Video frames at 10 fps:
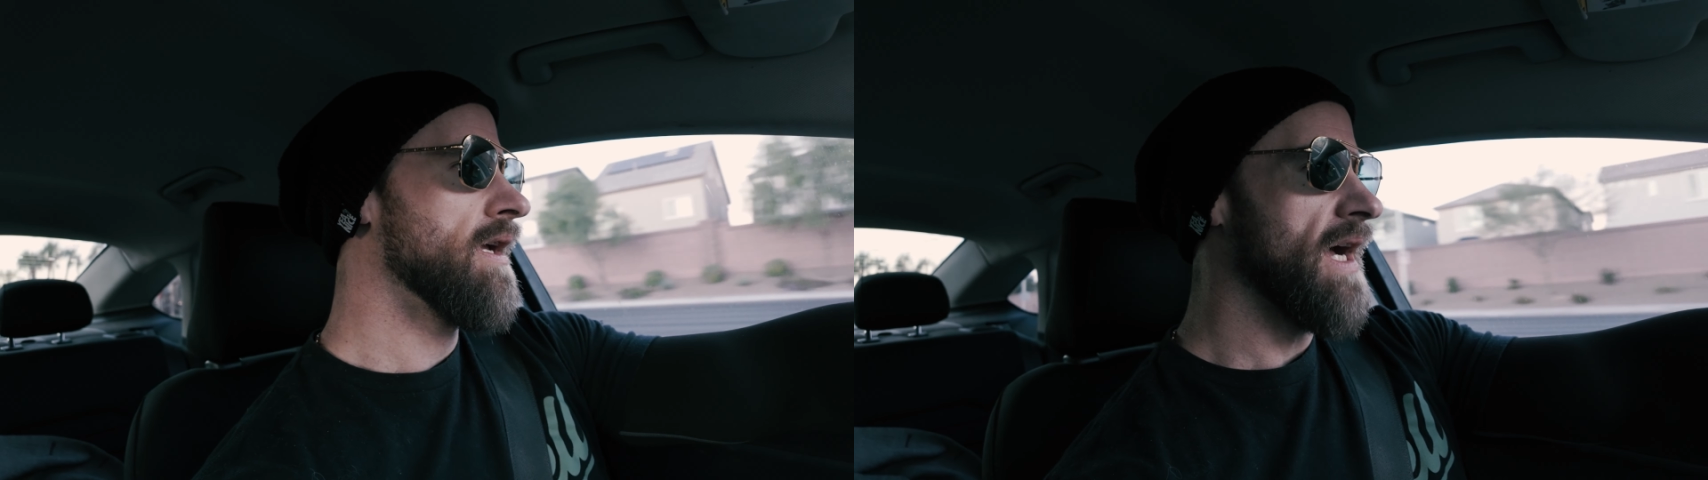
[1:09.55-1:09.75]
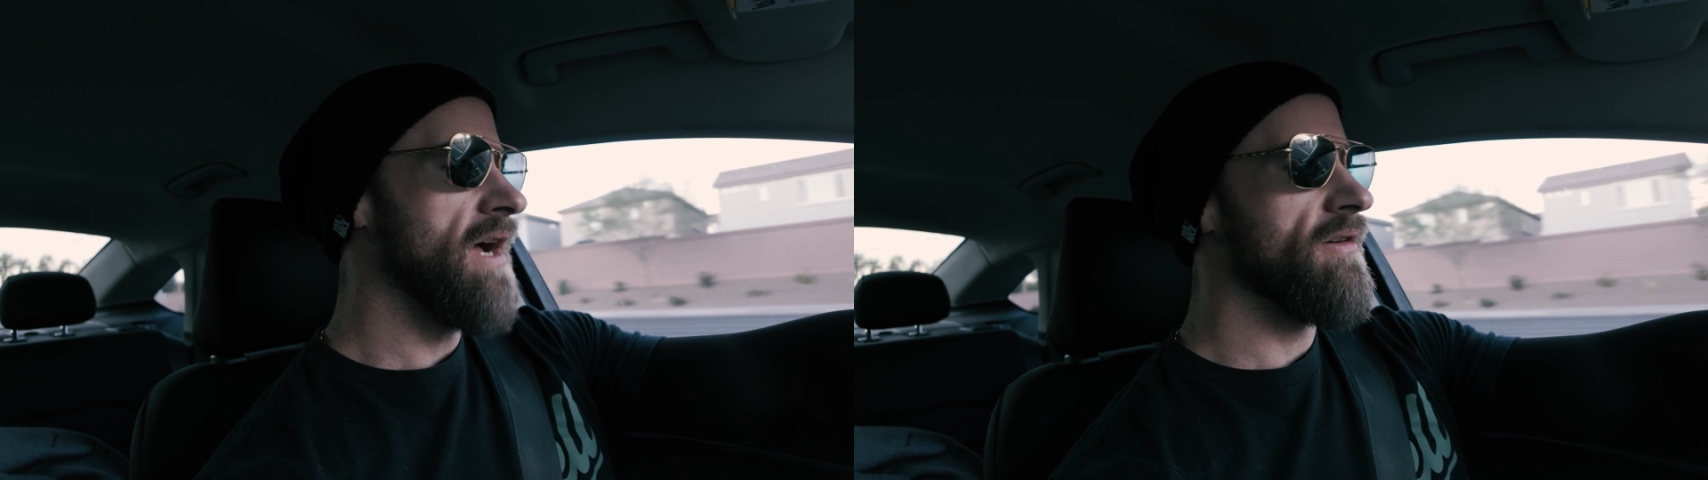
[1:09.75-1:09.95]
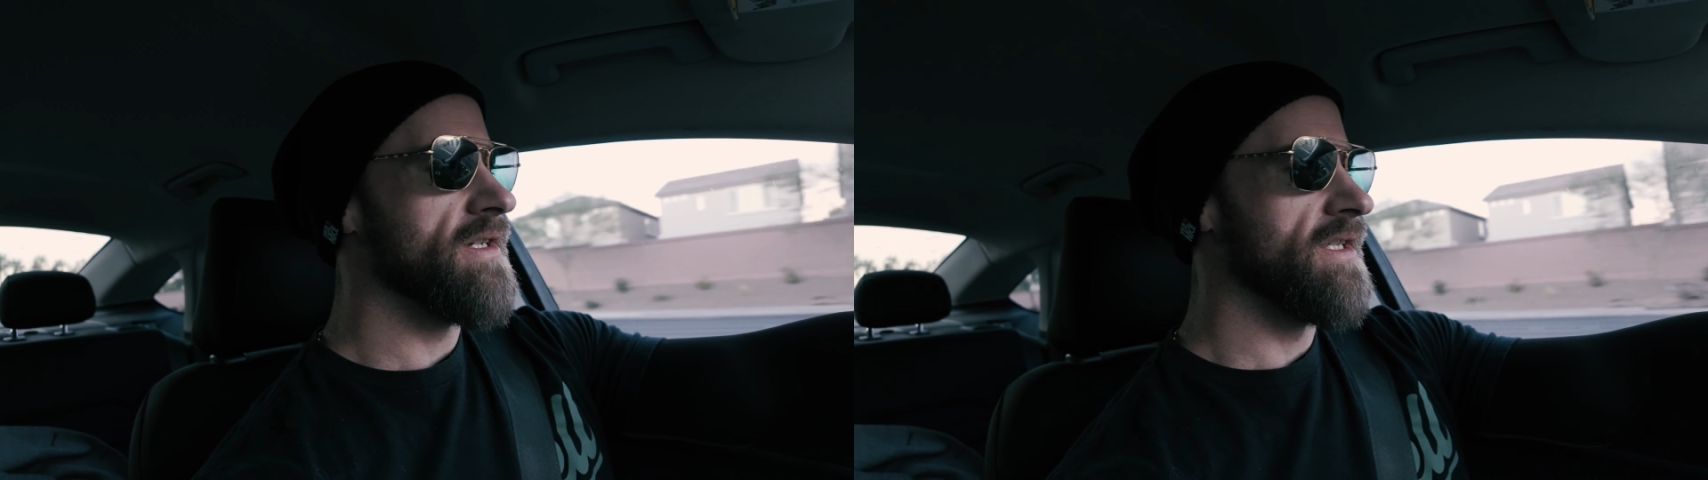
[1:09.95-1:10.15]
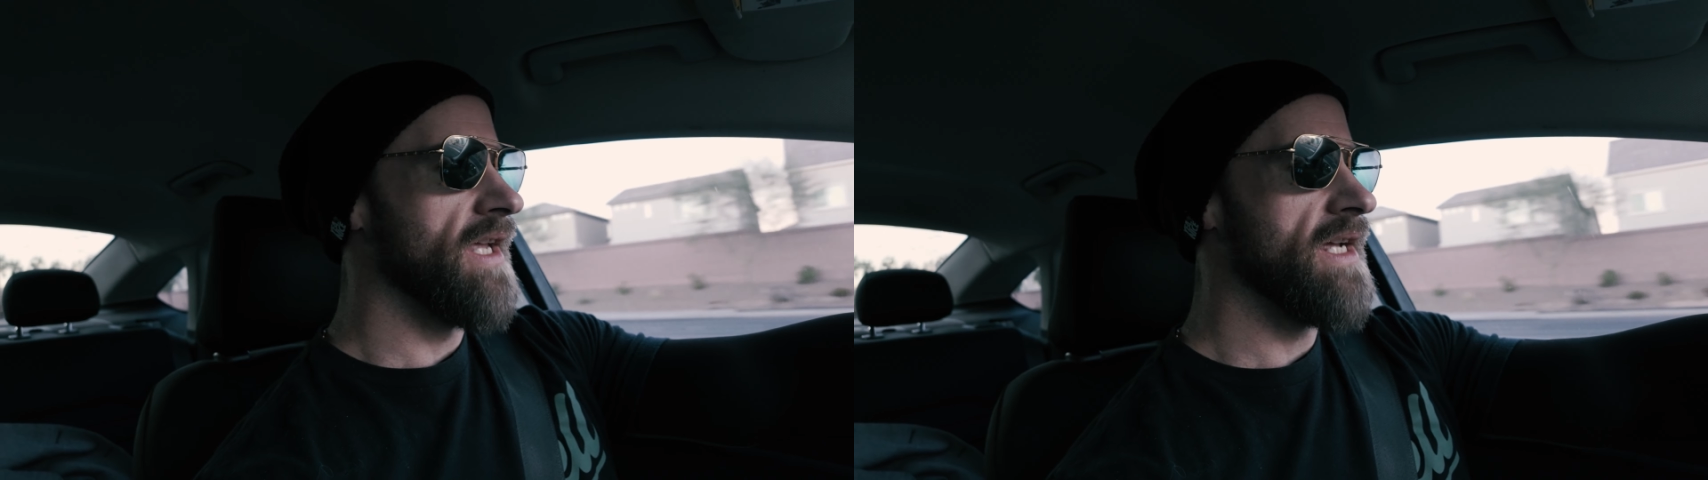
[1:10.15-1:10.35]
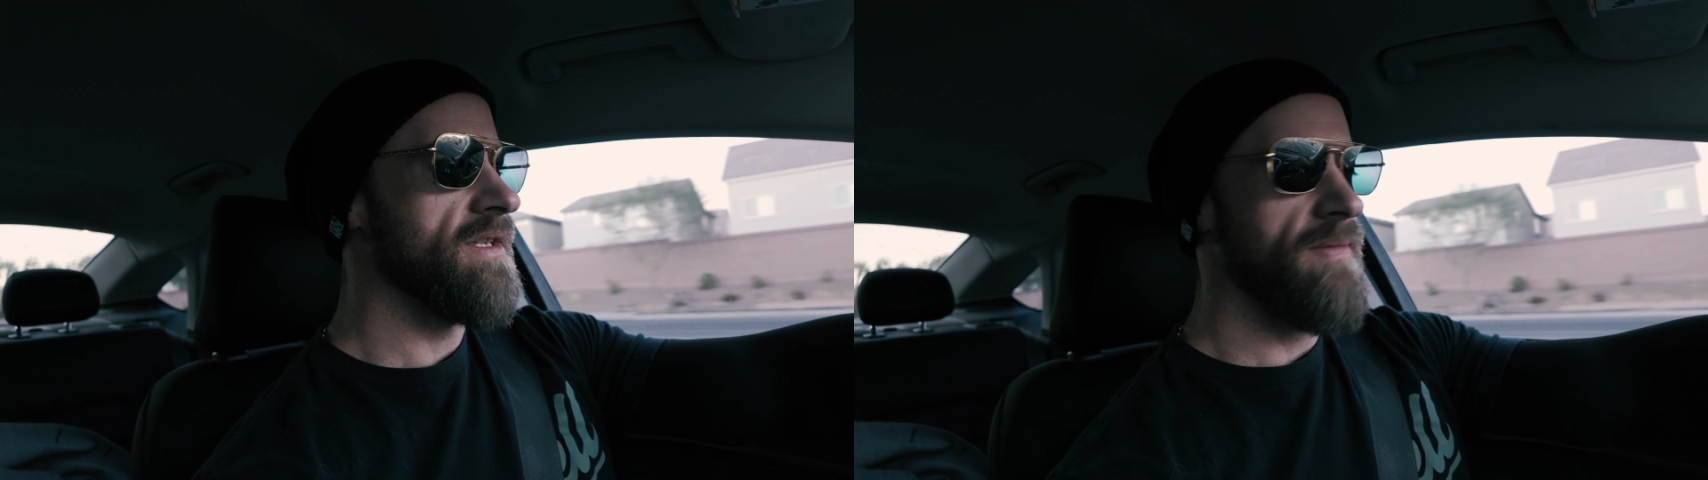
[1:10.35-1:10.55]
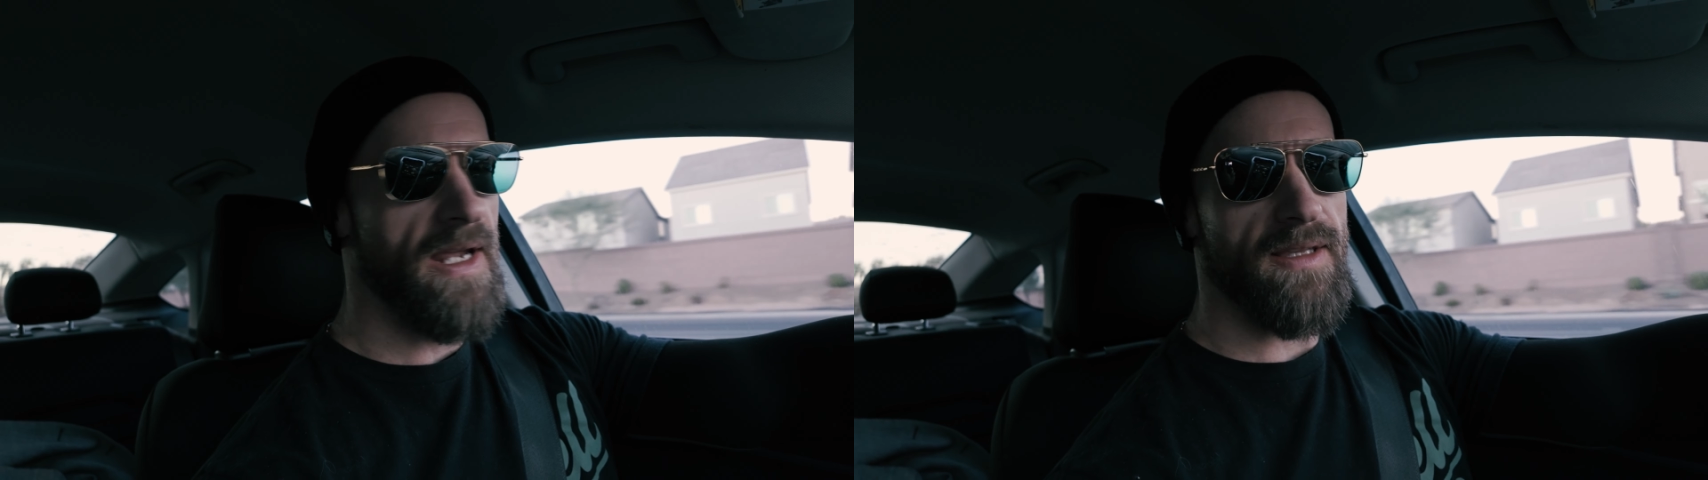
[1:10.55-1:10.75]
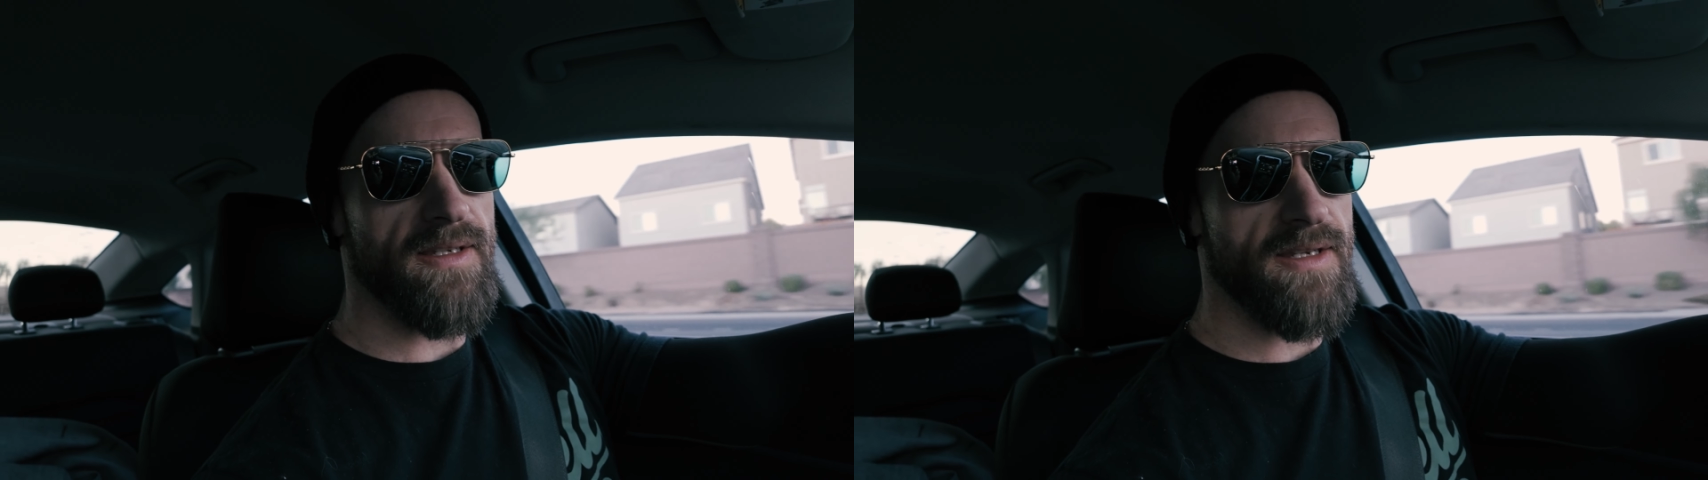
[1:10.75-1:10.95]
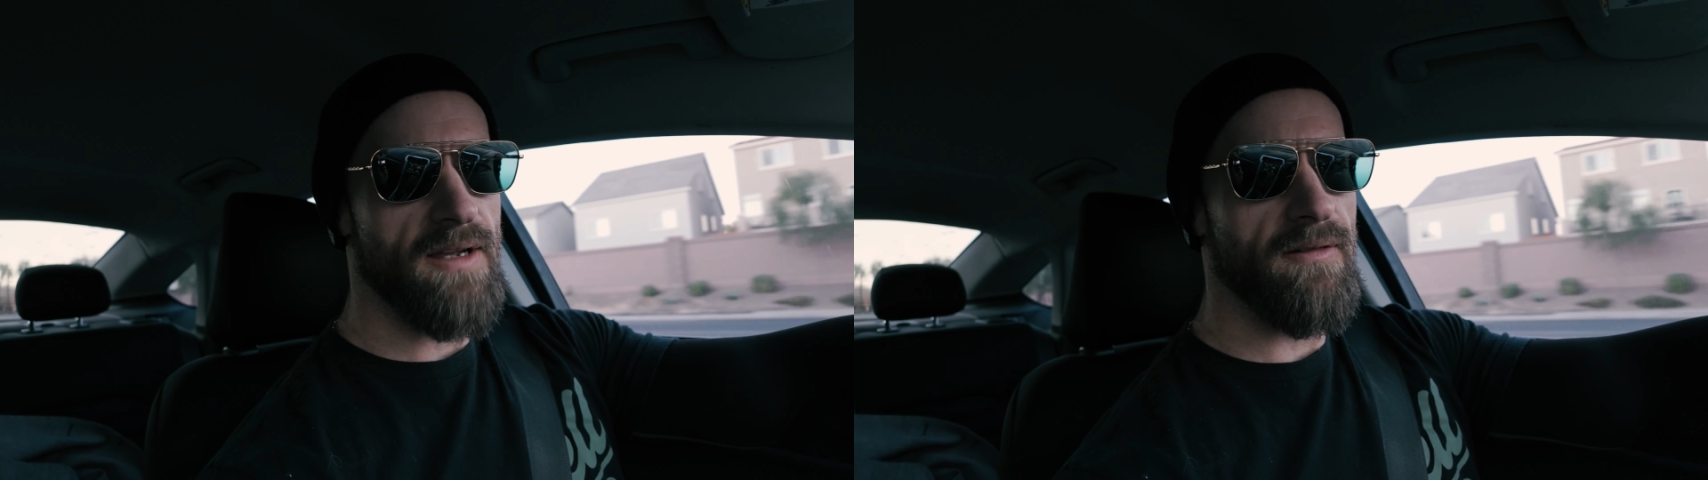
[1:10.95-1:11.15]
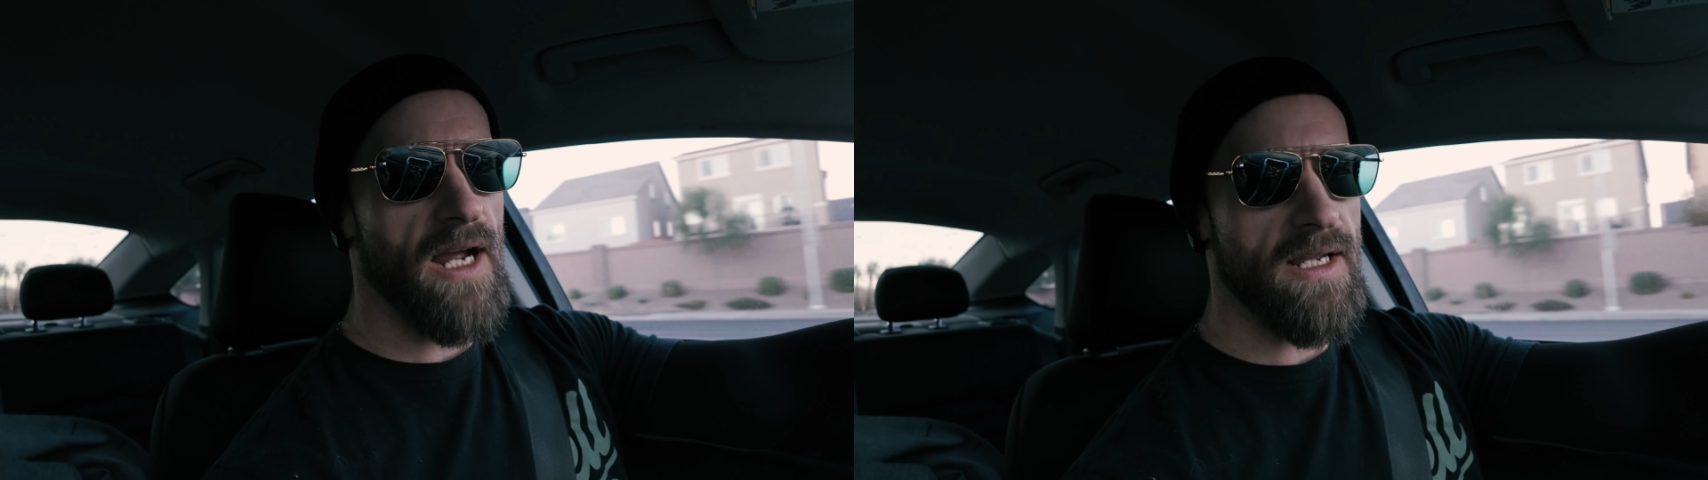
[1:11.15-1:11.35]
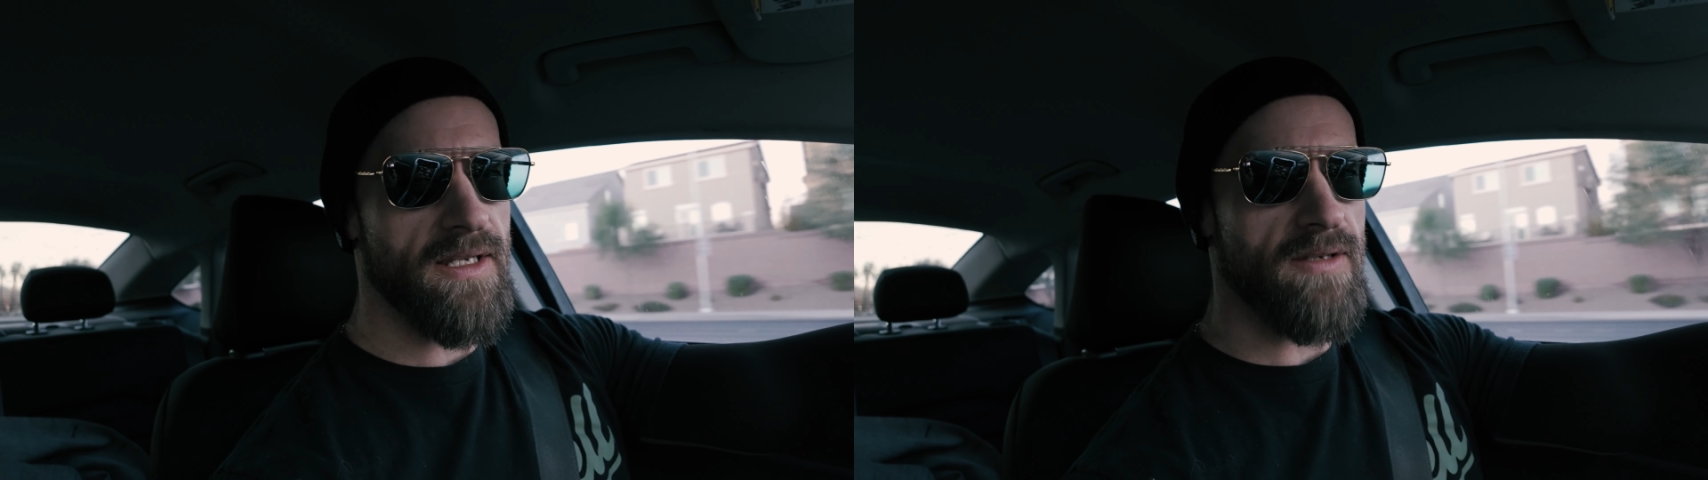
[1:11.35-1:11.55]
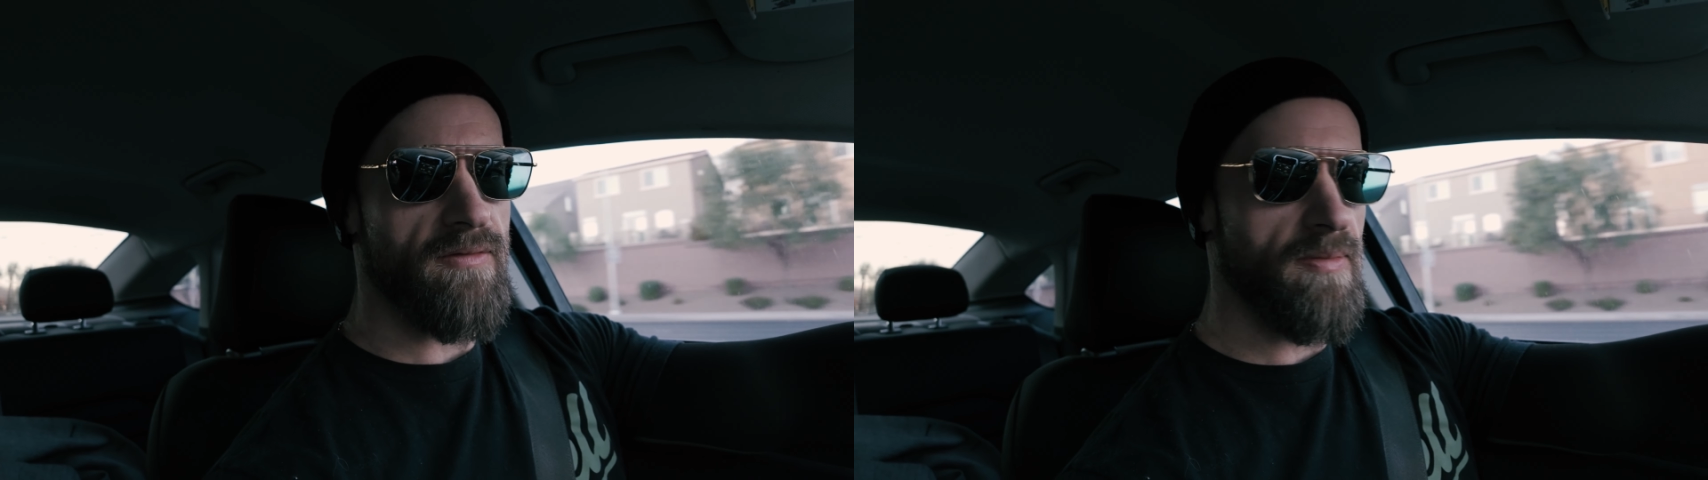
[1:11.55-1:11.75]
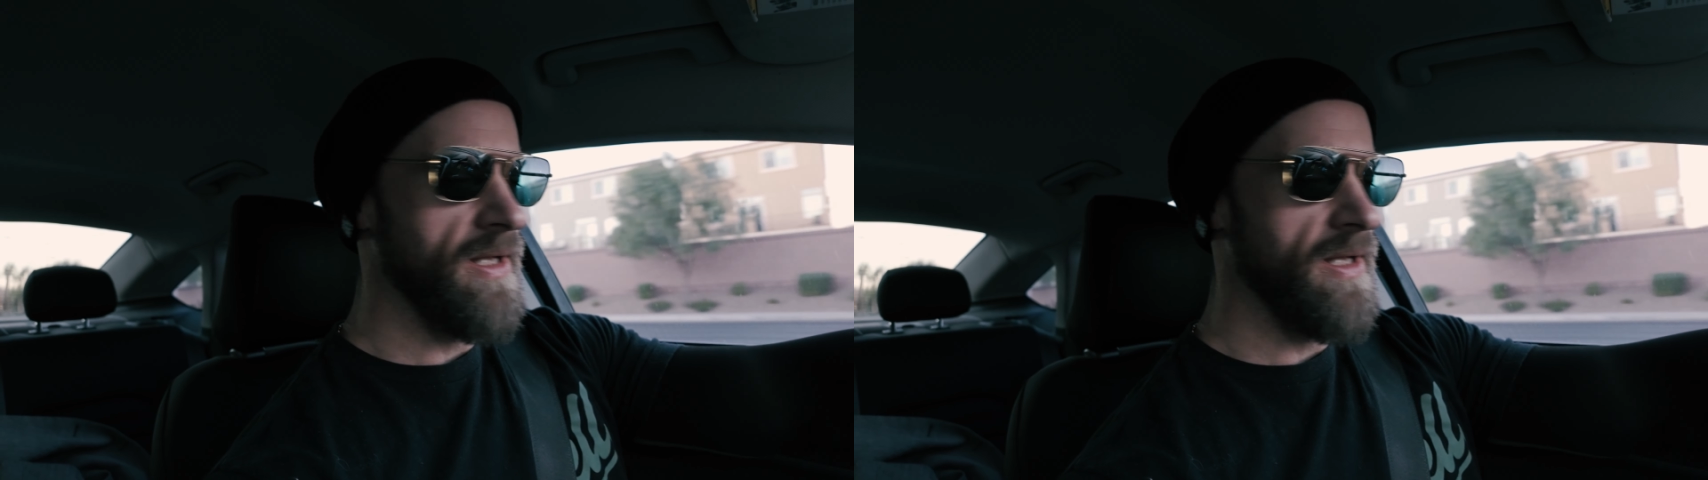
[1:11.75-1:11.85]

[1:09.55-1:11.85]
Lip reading: I always like to make the sunrises with